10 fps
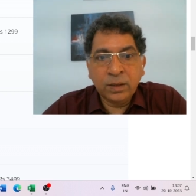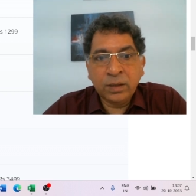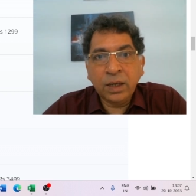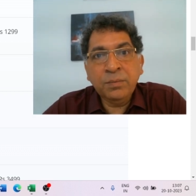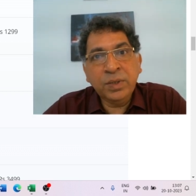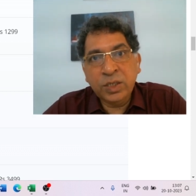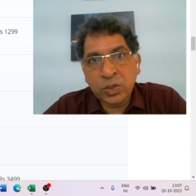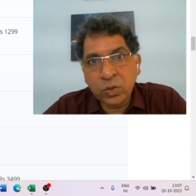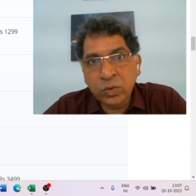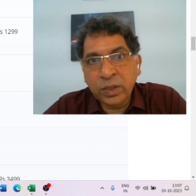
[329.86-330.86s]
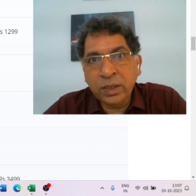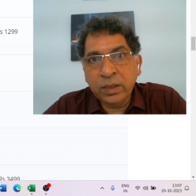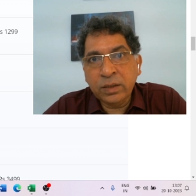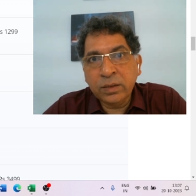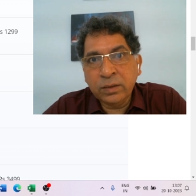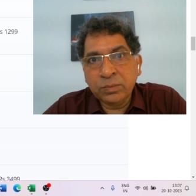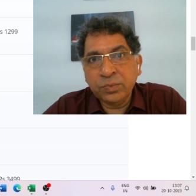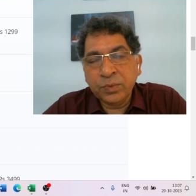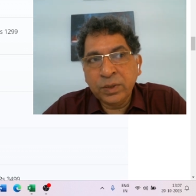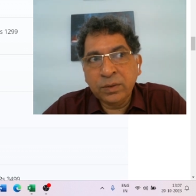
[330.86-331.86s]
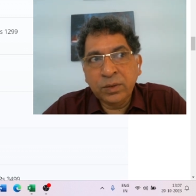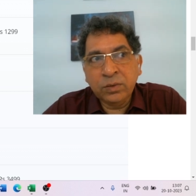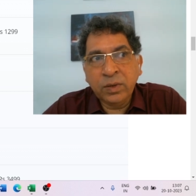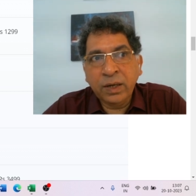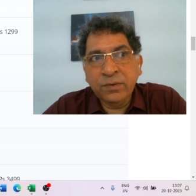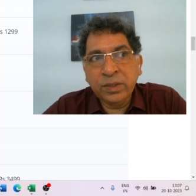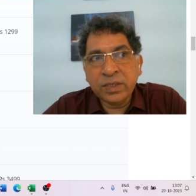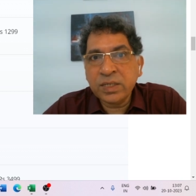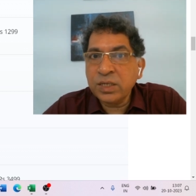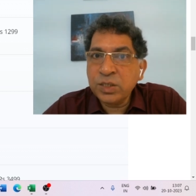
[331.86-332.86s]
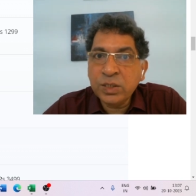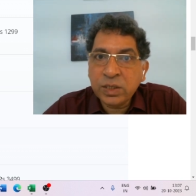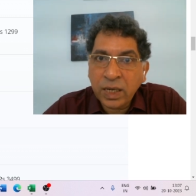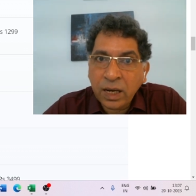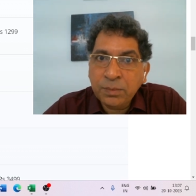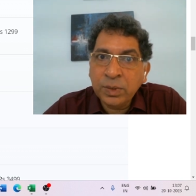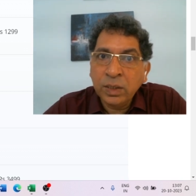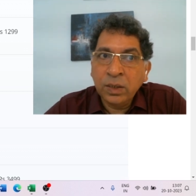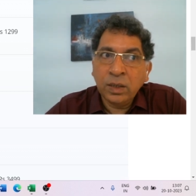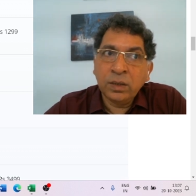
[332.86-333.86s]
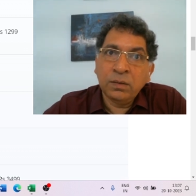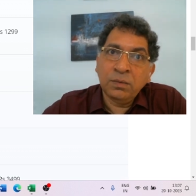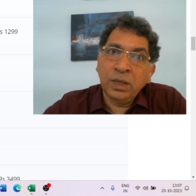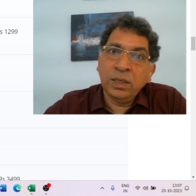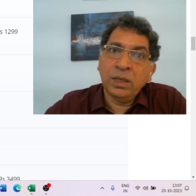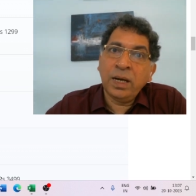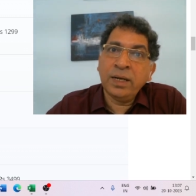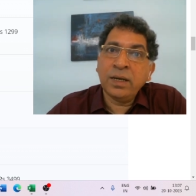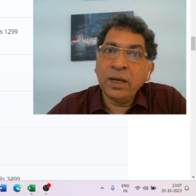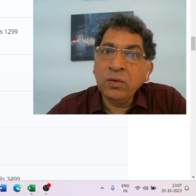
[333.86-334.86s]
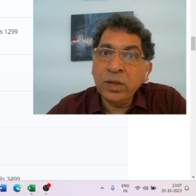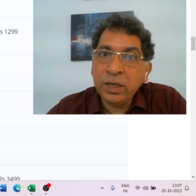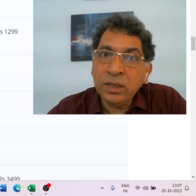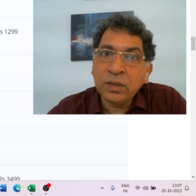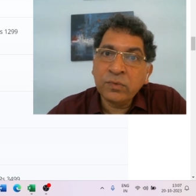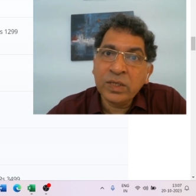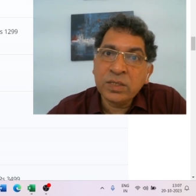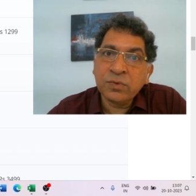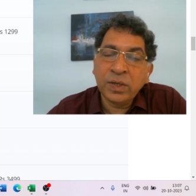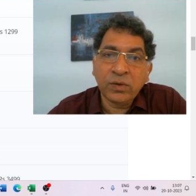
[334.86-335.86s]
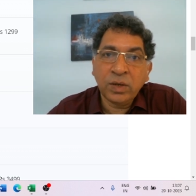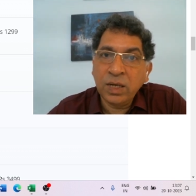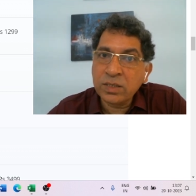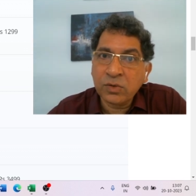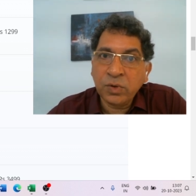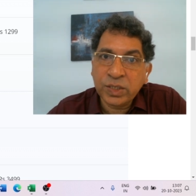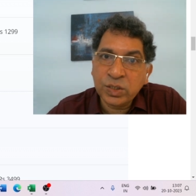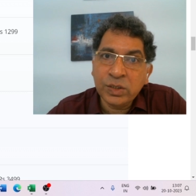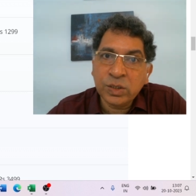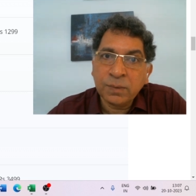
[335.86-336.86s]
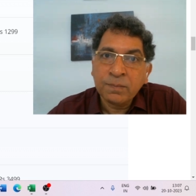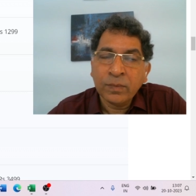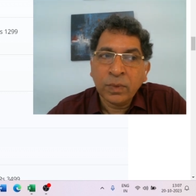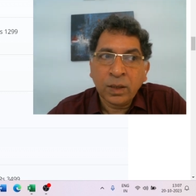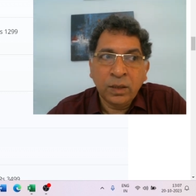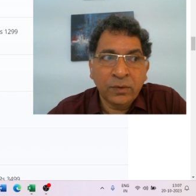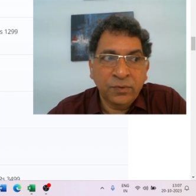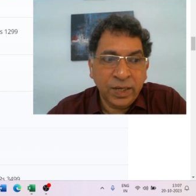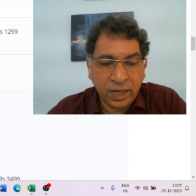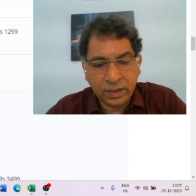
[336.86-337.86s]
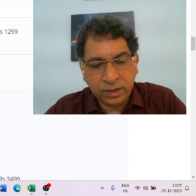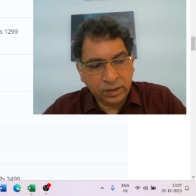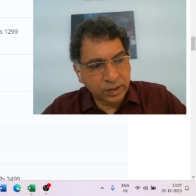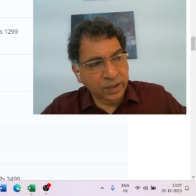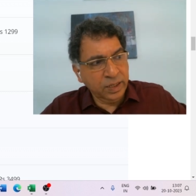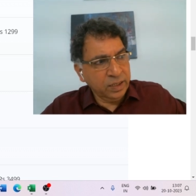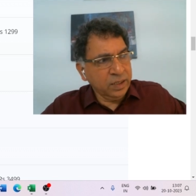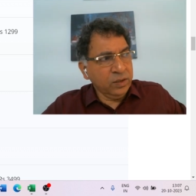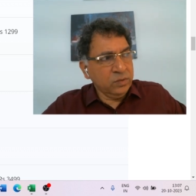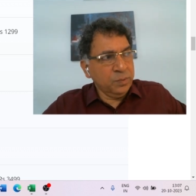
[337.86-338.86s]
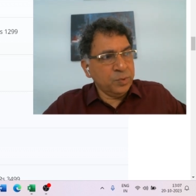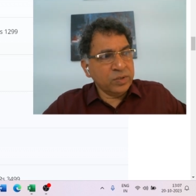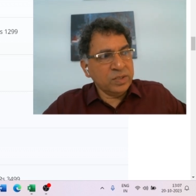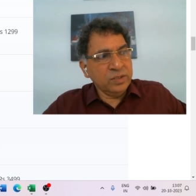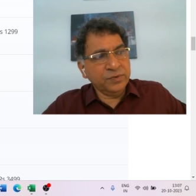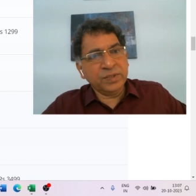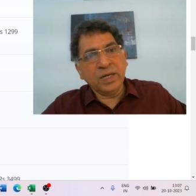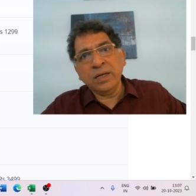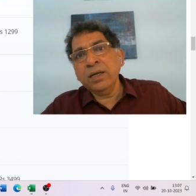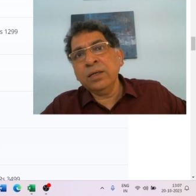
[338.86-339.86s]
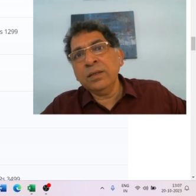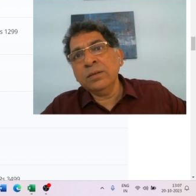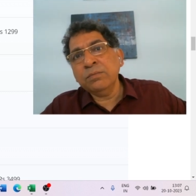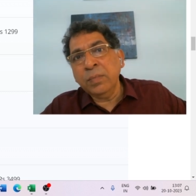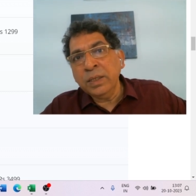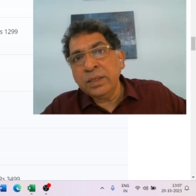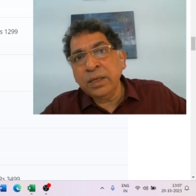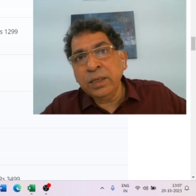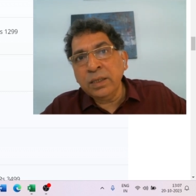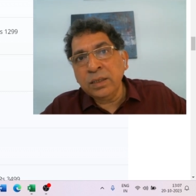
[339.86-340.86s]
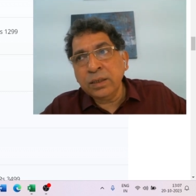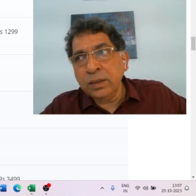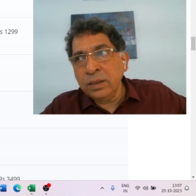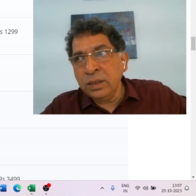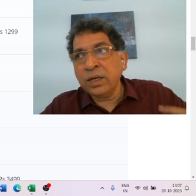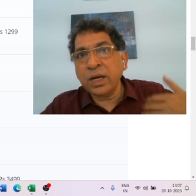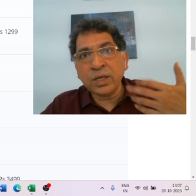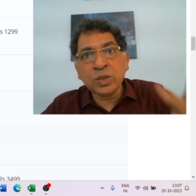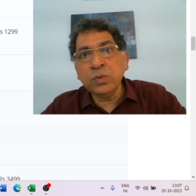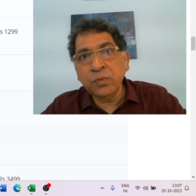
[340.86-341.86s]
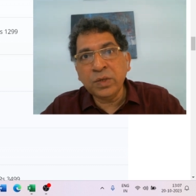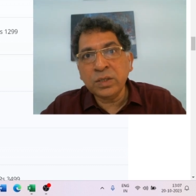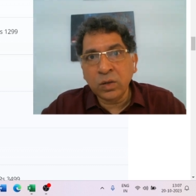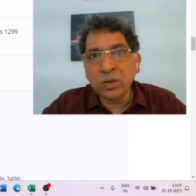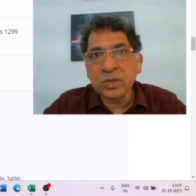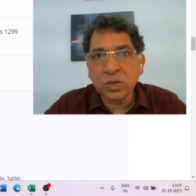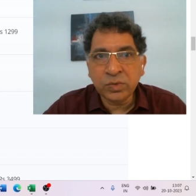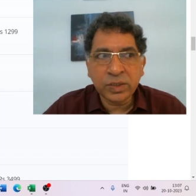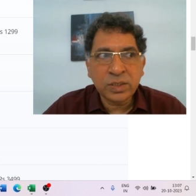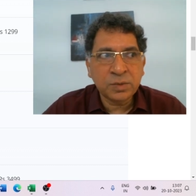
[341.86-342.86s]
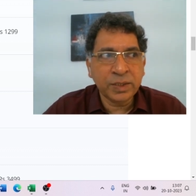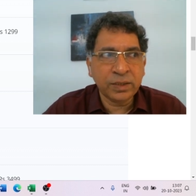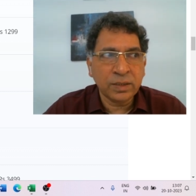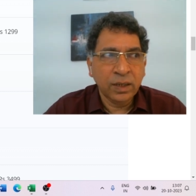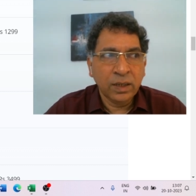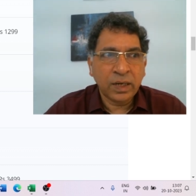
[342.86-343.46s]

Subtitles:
I'm Manish Konkar. You have a discussions tab in at regular intervals where you can ask questions. We are getting into the process of starting a monthly interaction with all students, but